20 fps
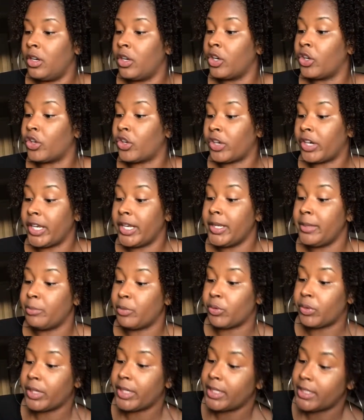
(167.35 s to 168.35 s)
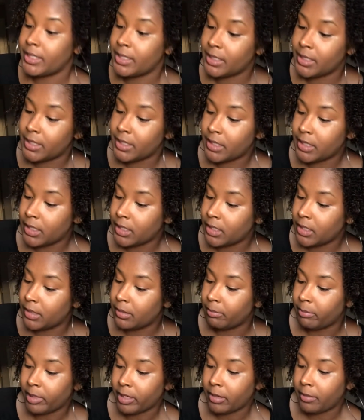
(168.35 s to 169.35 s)
Cream rinse.
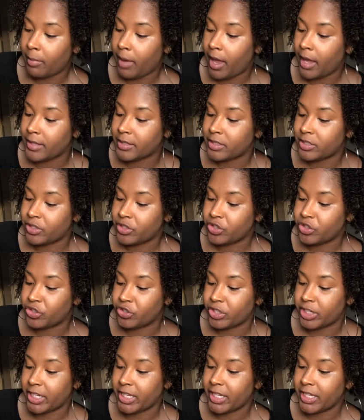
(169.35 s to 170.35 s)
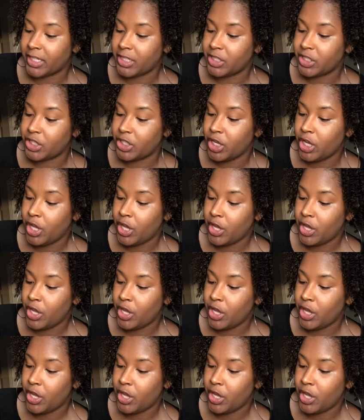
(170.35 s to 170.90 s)
Minimizes shrinkage.